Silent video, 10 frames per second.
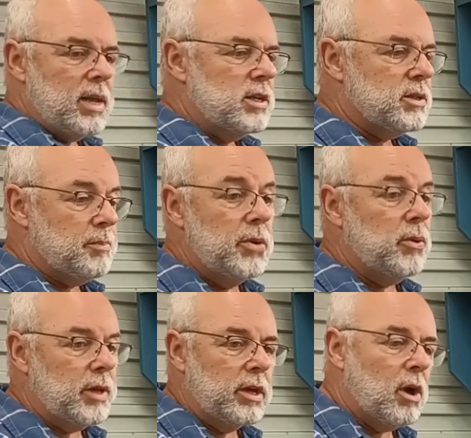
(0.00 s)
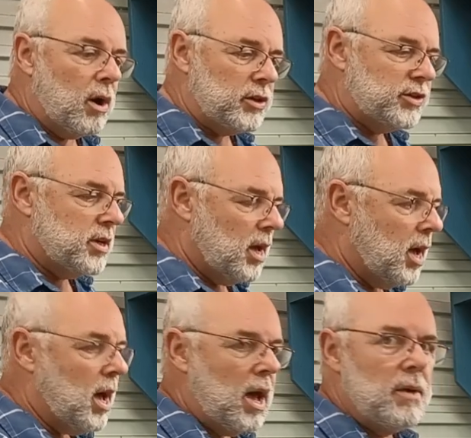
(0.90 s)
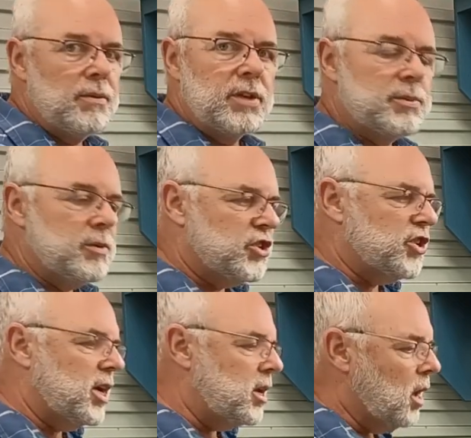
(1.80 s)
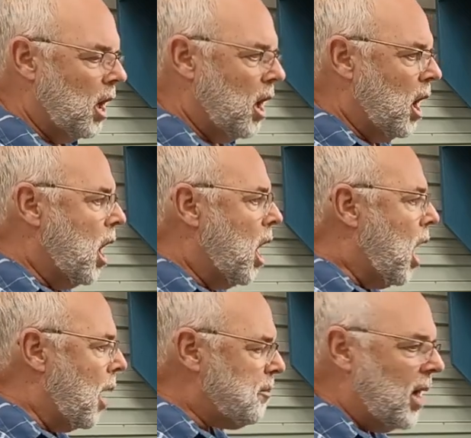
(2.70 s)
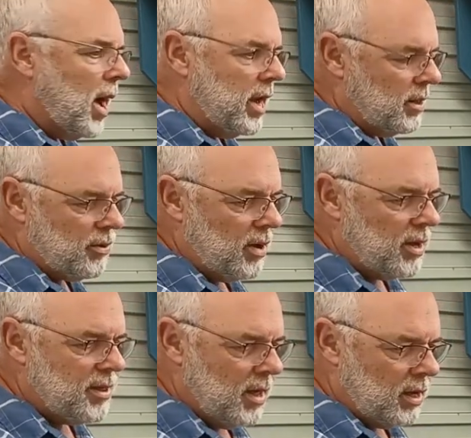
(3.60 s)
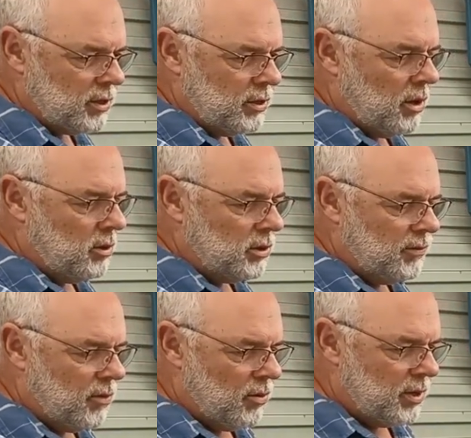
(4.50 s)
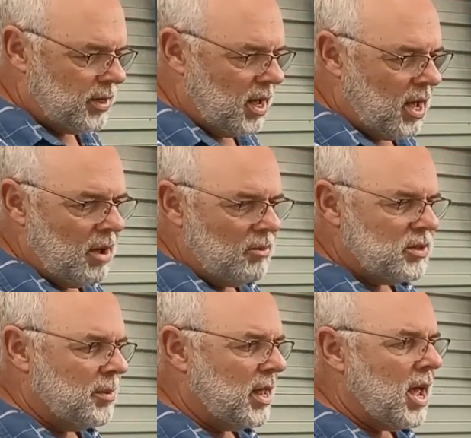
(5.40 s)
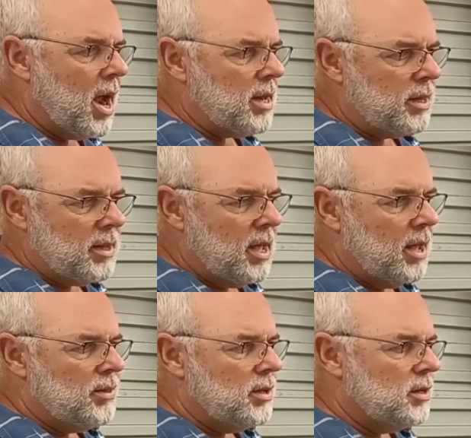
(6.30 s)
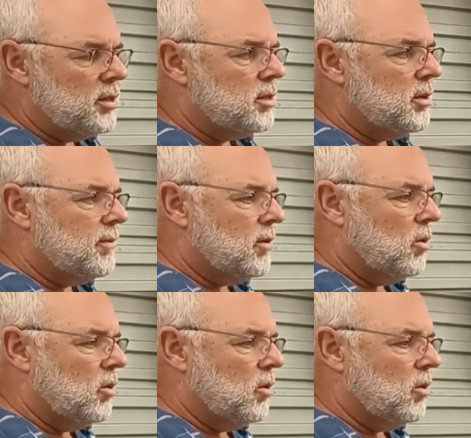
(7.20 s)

is purely cost. This machine, I paid $3,000 for it. It was a mechanic that had this for a